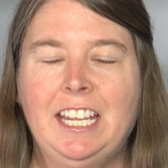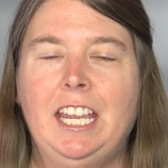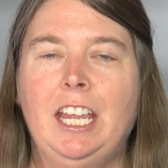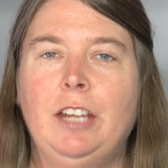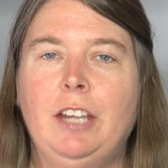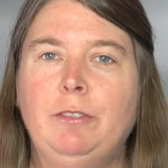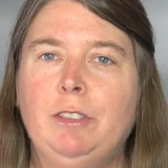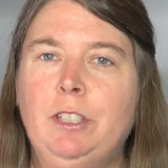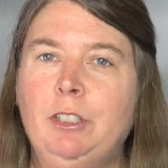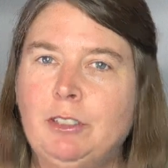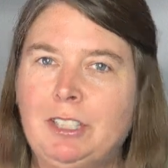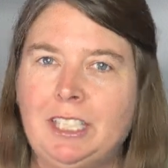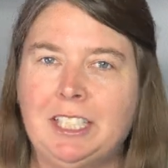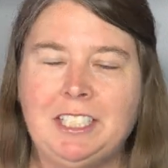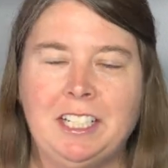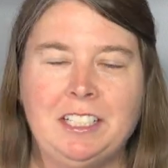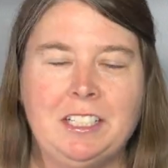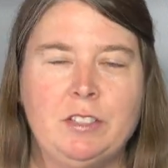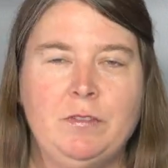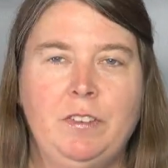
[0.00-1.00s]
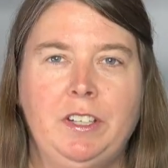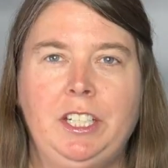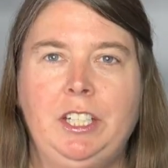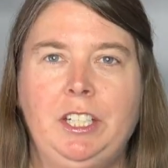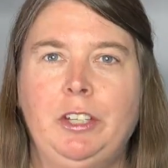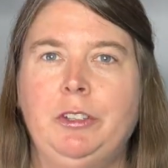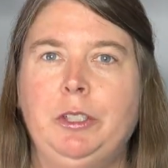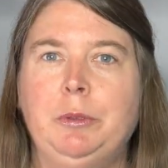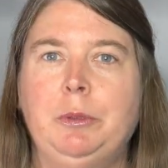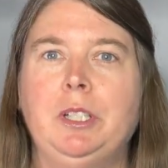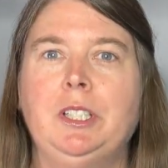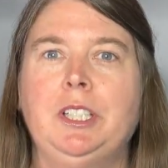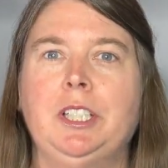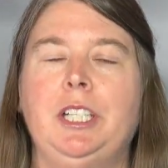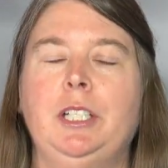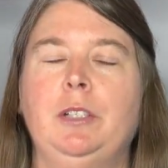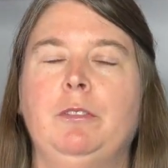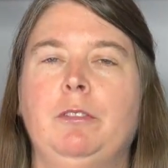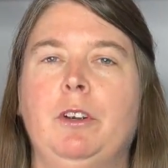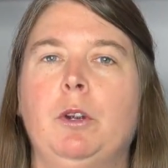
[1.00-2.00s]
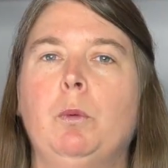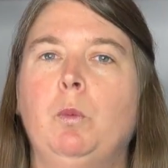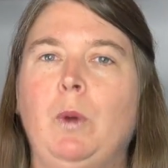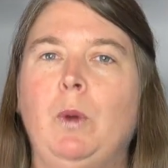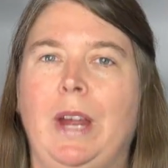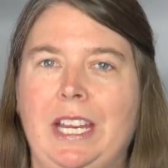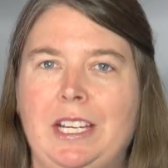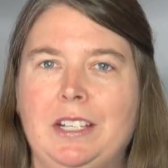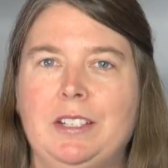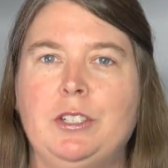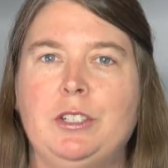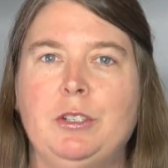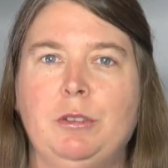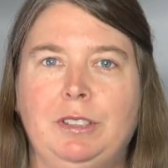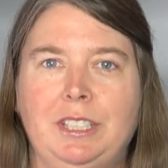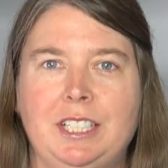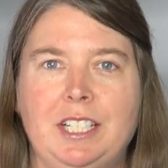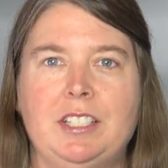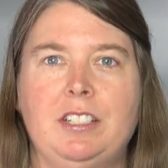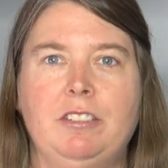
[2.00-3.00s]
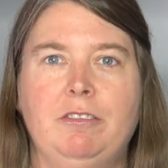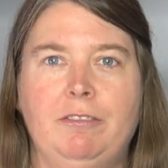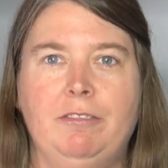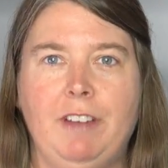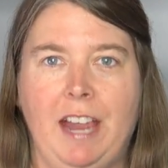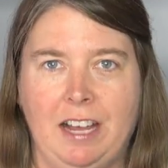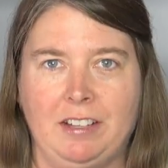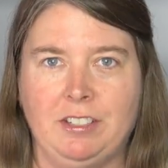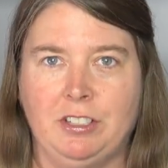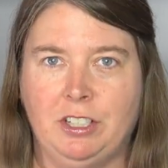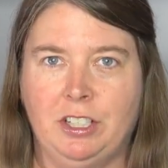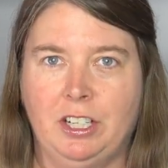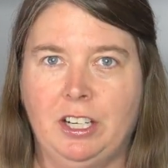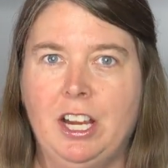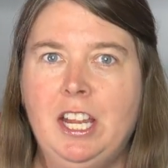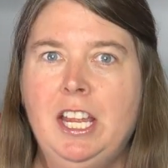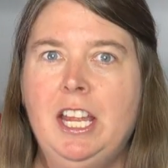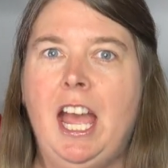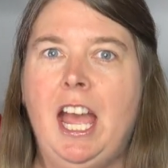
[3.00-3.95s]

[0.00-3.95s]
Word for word: If you clicked on this video, you are looking for ways to list faster.